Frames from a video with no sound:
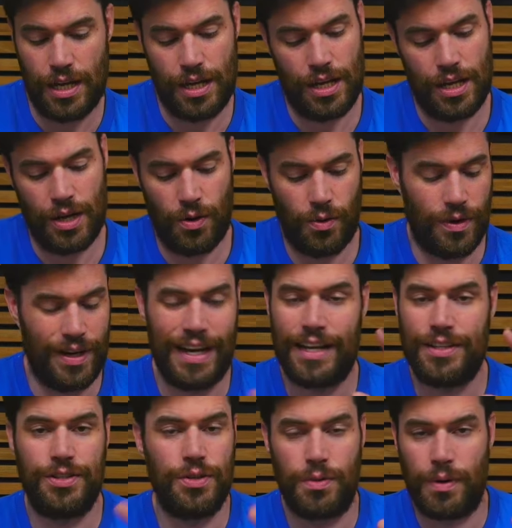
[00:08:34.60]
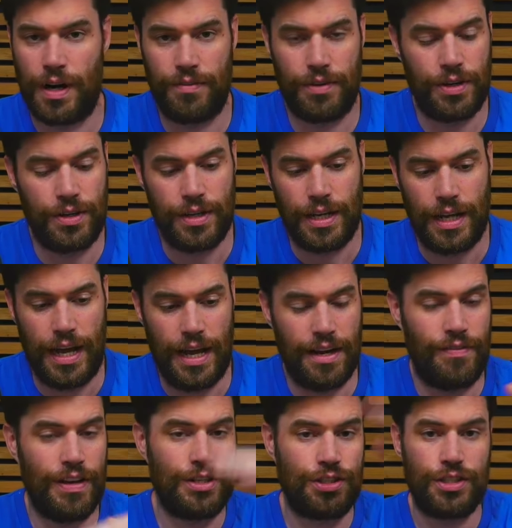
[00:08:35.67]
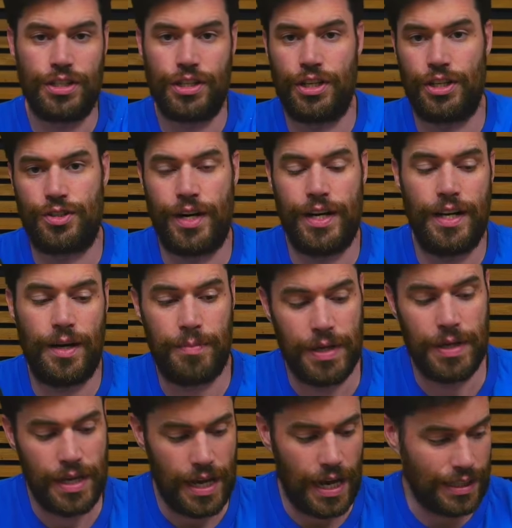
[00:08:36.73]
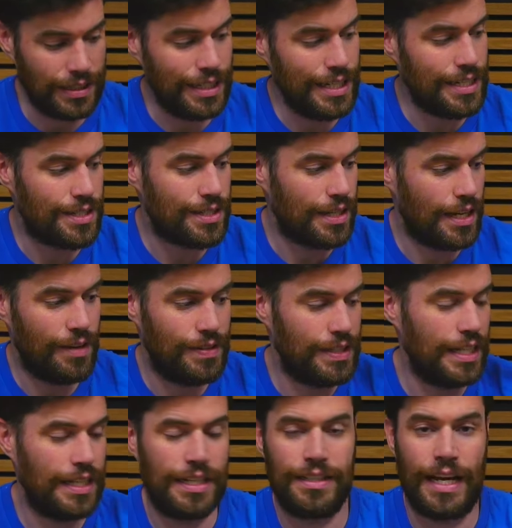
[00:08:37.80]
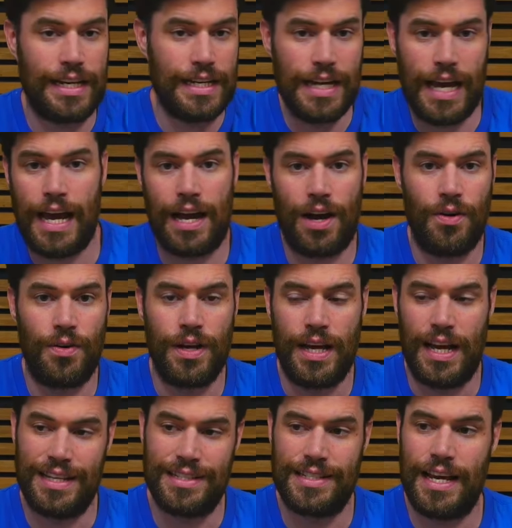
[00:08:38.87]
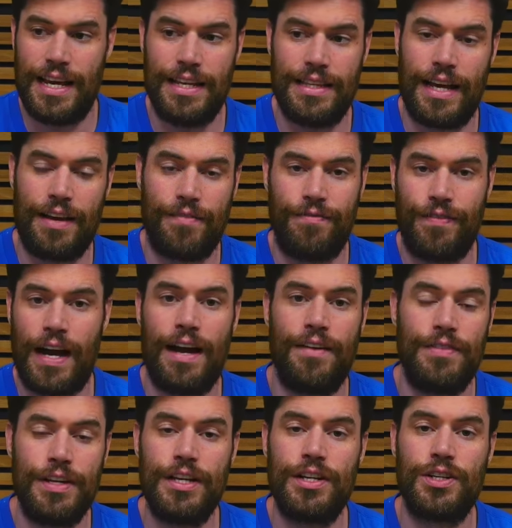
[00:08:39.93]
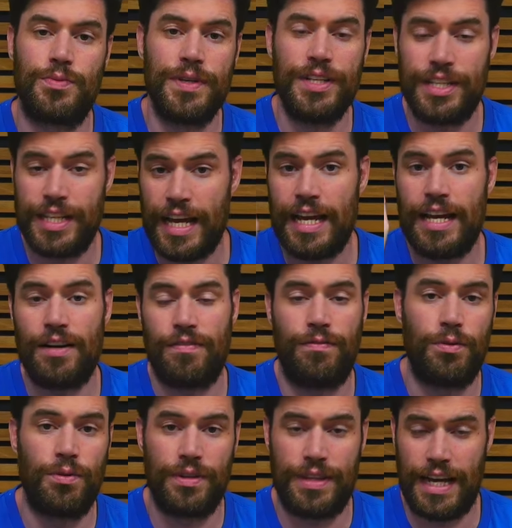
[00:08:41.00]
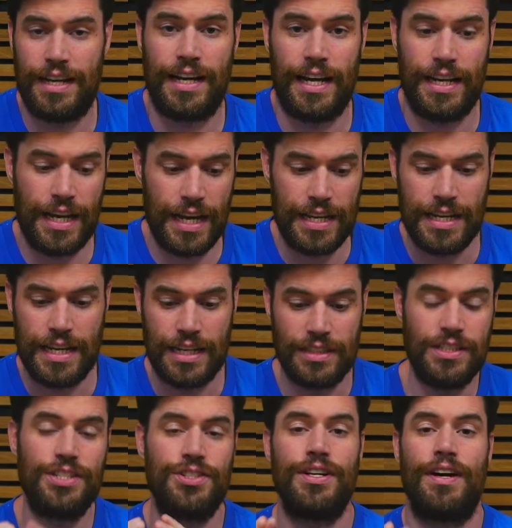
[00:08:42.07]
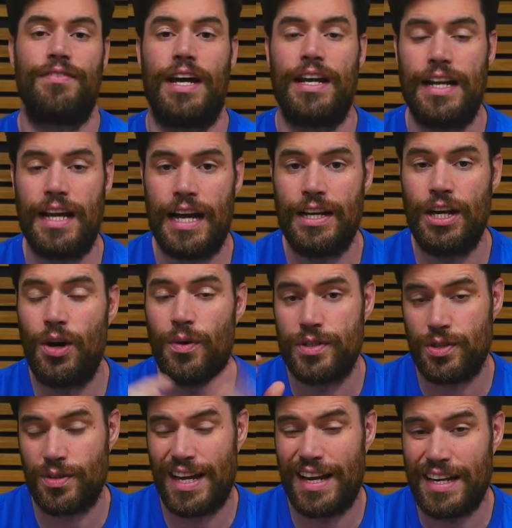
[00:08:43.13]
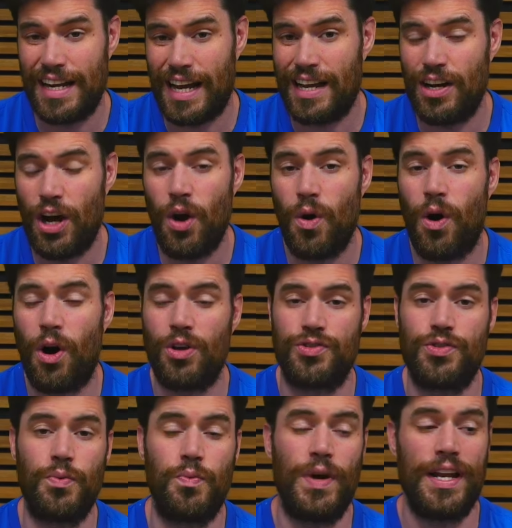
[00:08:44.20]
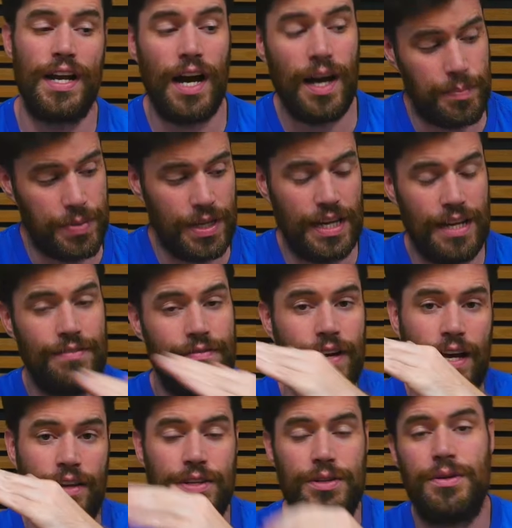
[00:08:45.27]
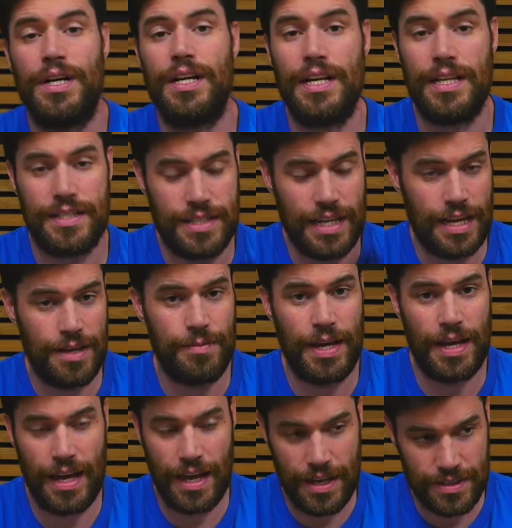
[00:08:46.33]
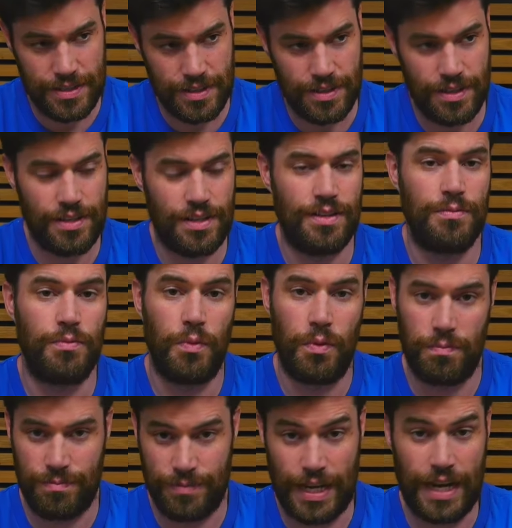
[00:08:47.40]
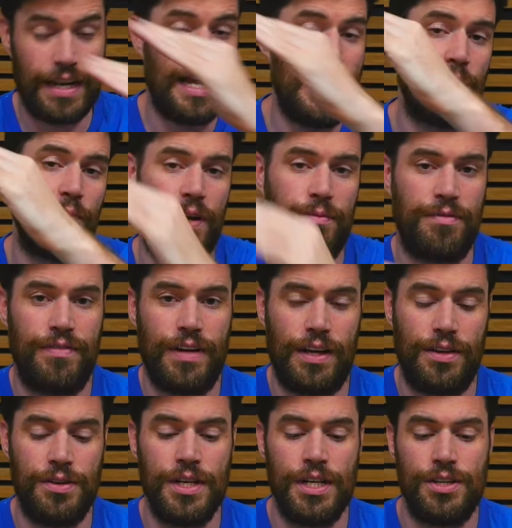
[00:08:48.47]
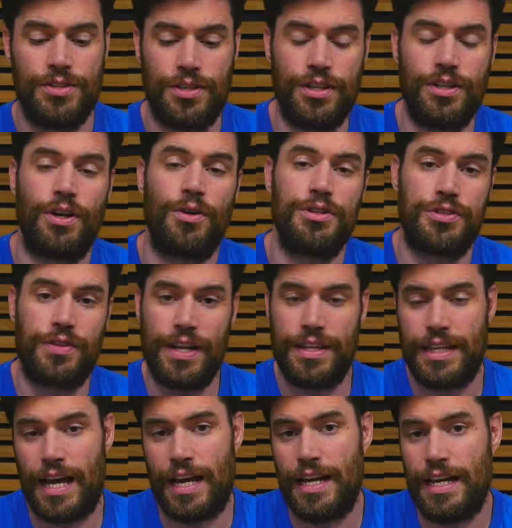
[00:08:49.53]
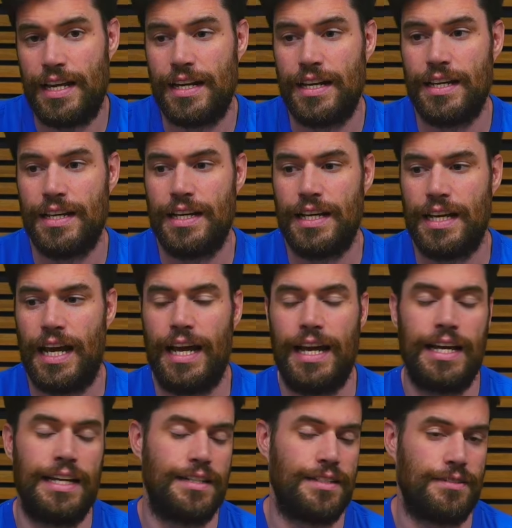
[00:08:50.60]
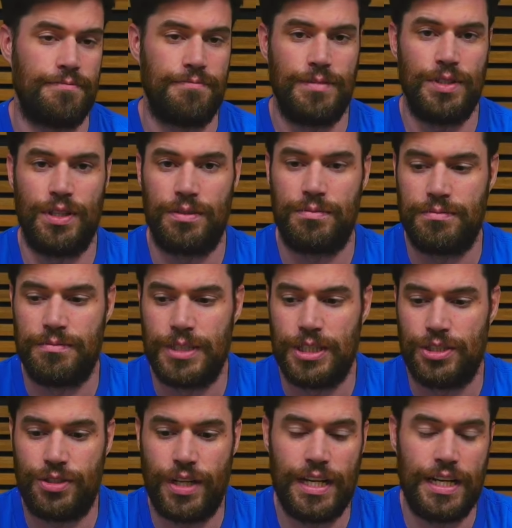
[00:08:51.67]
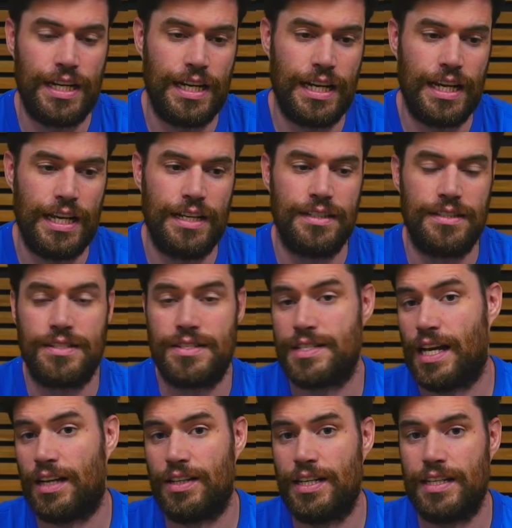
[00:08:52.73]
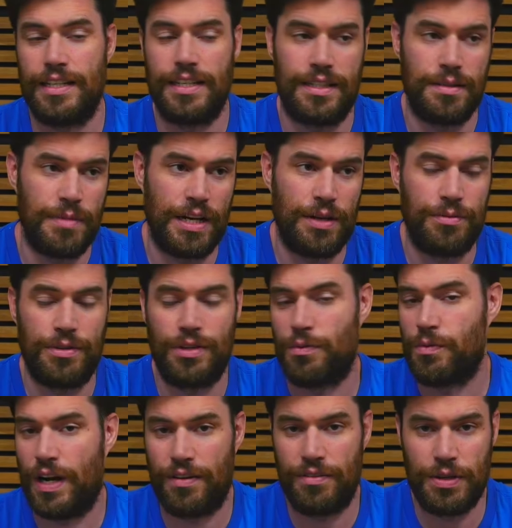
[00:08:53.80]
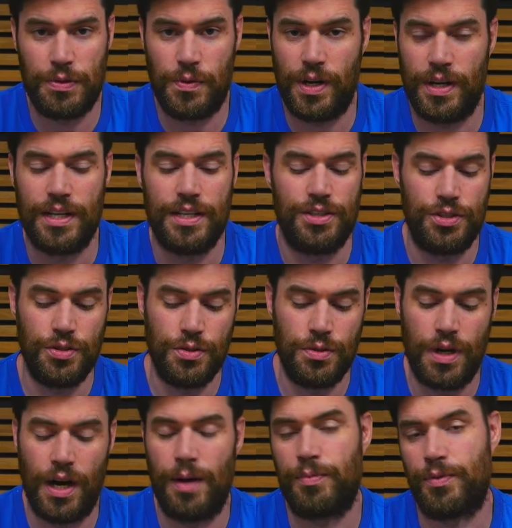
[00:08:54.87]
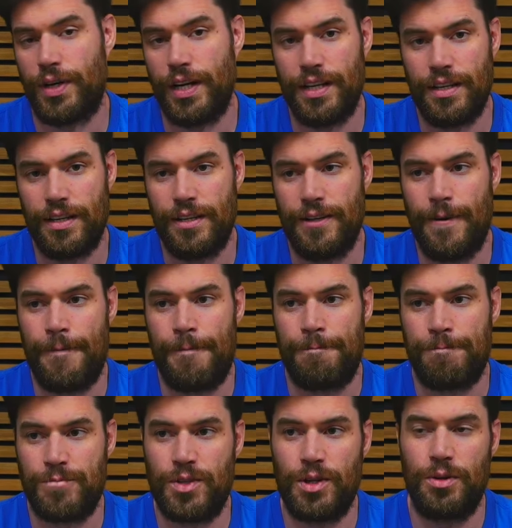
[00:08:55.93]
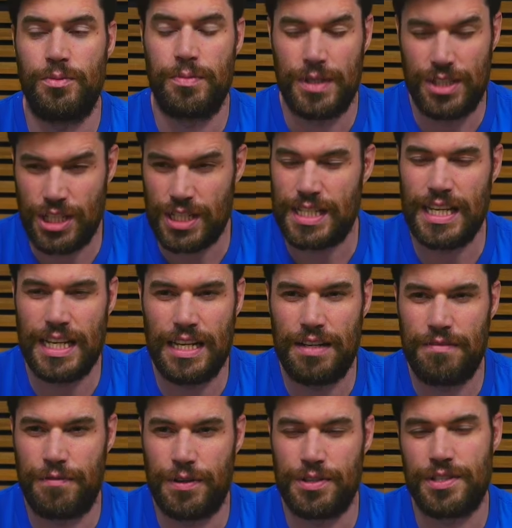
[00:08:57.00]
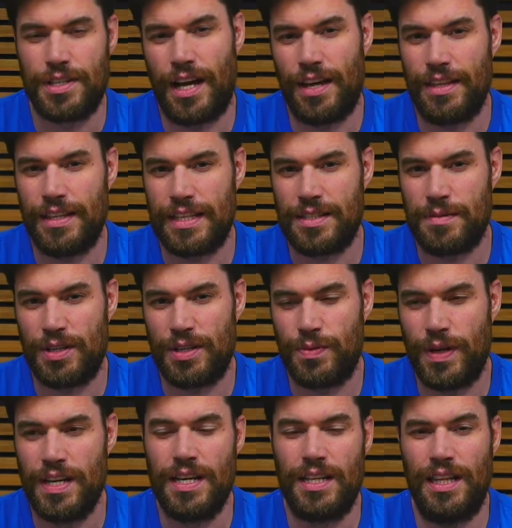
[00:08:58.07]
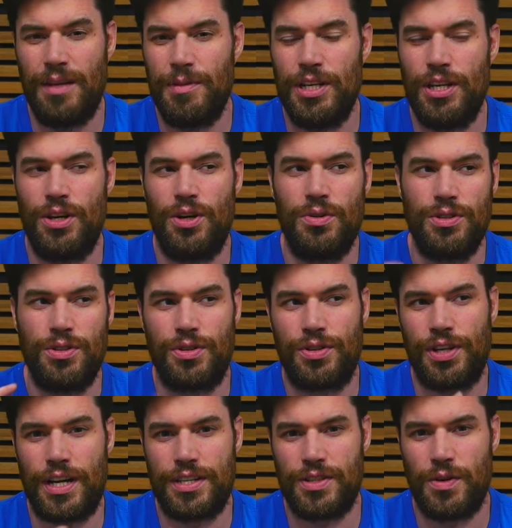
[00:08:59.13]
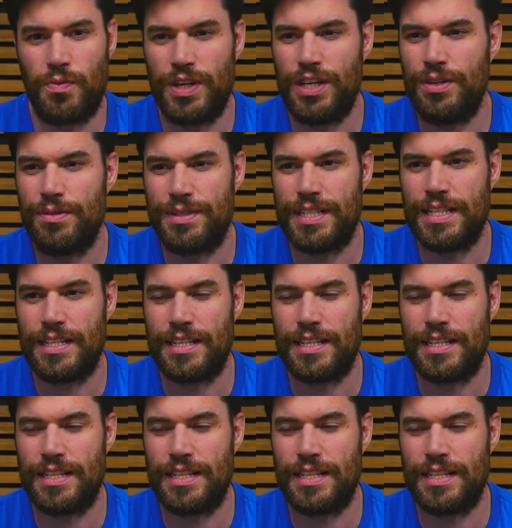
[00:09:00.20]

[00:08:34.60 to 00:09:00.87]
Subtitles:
or a 9.2 or whatever, and eventually you're going to trade up, at least if you did it like now and say in like 5 years when you can afford that 9.8, at least you have that 9.0, and so that 9.0 also went up in value, same as the 9.8 went up in value. So you can always trade that in and, trade it in, sell it, get the money, whatever you want to upgrade. So just get in first. I think that's the best way. Let me know your thoughts on what do you think